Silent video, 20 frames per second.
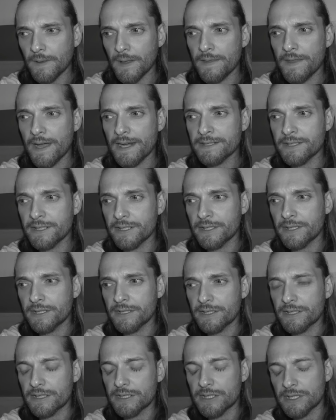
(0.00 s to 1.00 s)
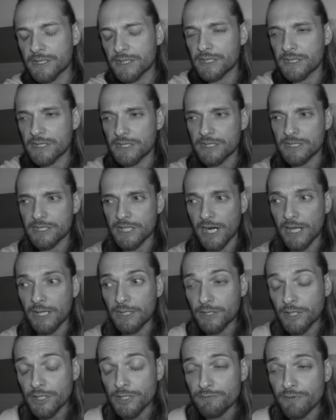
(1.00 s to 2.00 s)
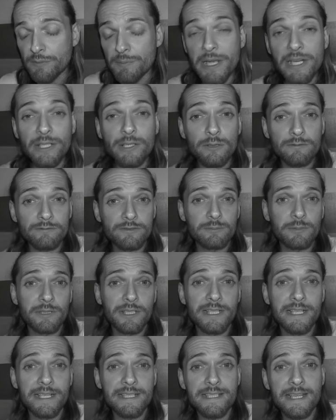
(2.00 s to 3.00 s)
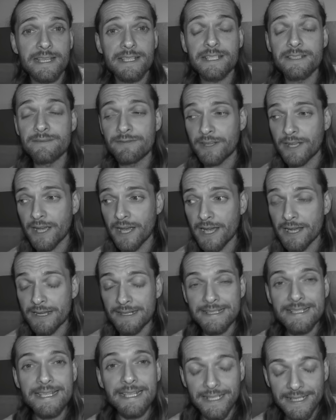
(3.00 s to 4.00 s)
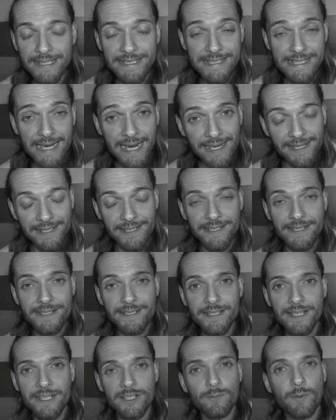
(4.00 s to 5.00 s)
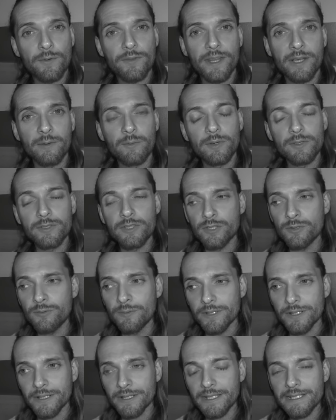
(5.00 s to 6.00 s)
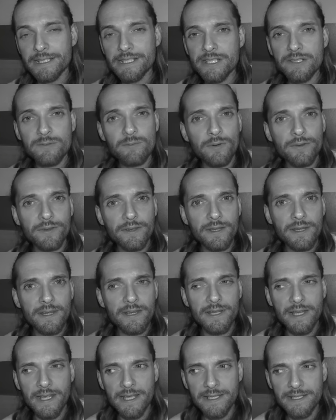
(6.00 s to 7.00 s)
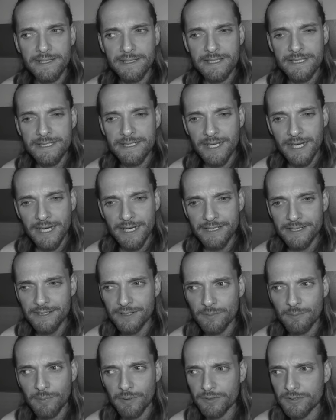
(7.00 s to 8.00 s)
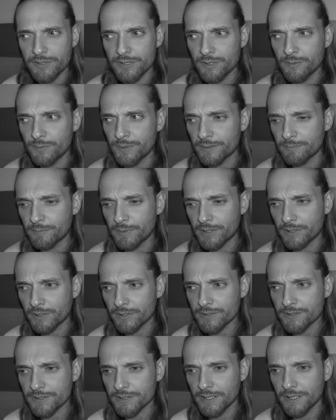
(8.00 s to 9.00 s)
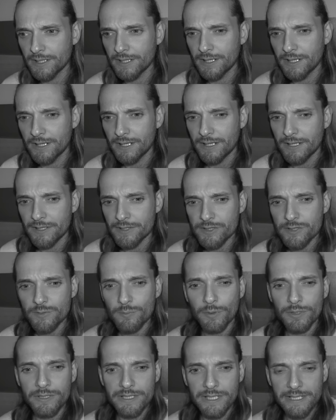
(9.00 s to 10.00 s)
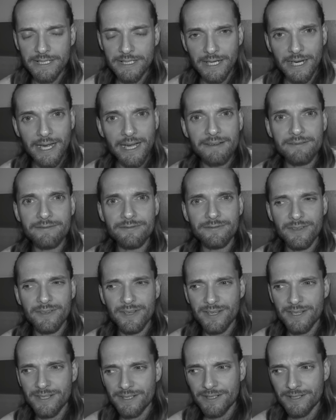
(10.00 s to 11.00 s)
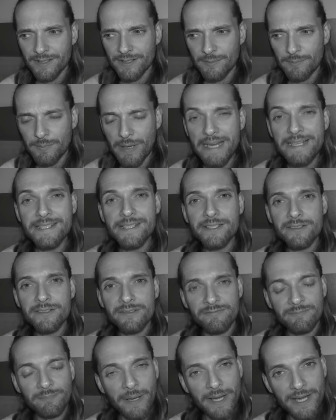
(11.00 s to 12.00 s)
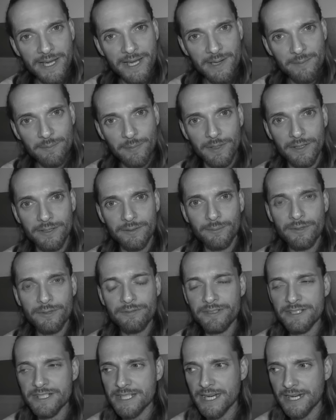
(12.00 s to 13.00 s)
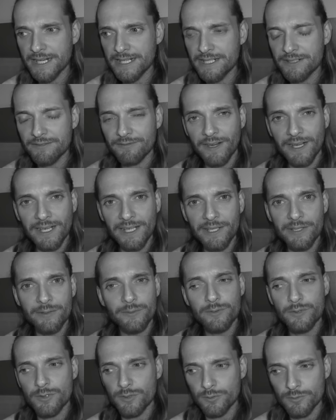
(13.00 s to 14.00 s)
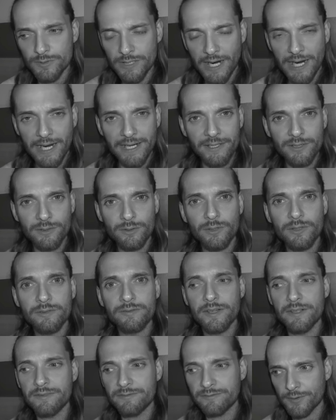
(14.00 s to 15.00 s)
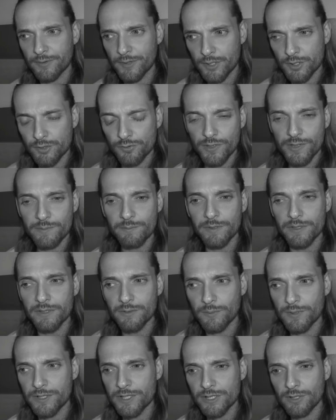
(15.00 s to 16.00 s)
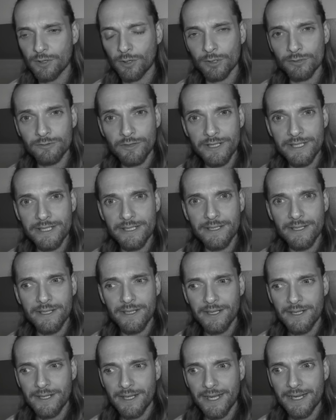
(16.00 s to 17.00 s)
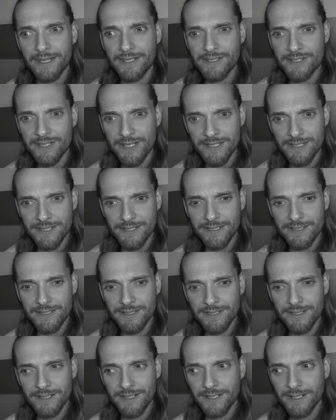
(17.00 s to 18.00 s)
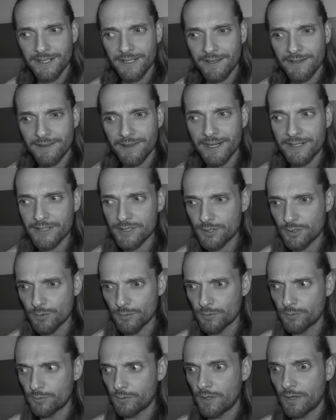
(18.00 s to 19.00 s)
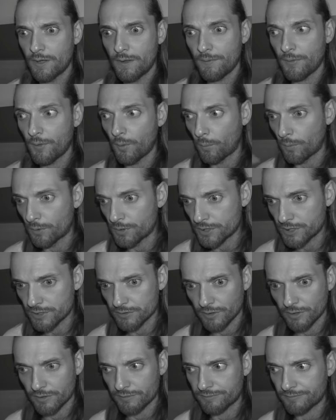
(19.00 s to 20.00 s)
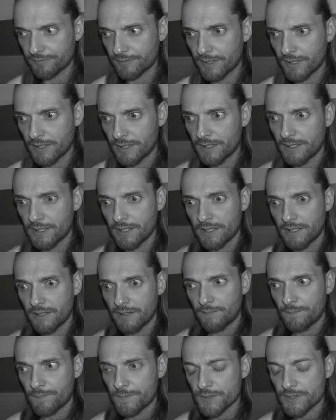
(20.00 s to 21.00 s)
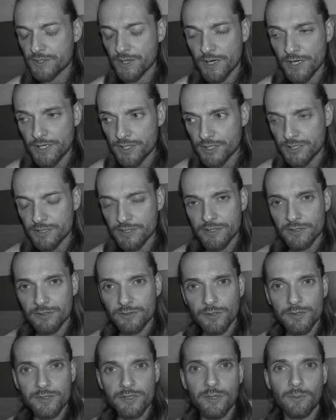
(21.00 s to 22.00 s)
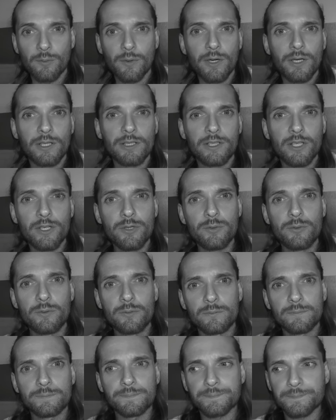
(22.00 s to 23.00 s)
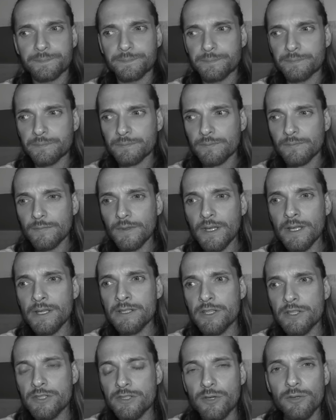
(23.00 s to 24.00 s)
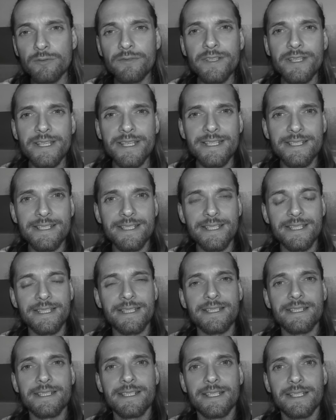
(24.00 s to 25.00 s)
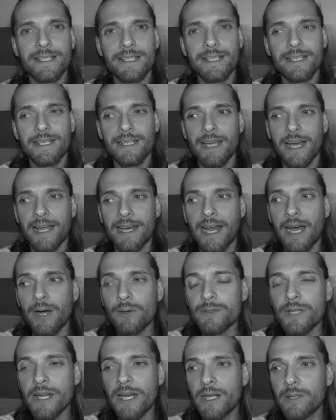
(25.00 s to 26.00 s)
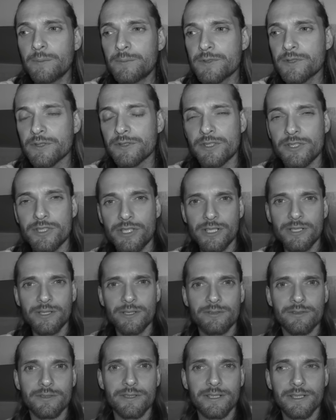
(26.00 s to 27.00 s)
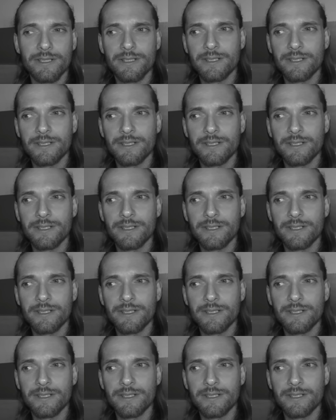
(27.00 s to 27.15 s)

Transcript: that child can remain comfortable in intensive care until it dies, is what they were doing. This is what they decided upon doing because someone didn't have pieces of paper we've assigned value to hand over the treatment which already exists, thanks to the wonder of surgeons across the world who discover these things and how to help such children.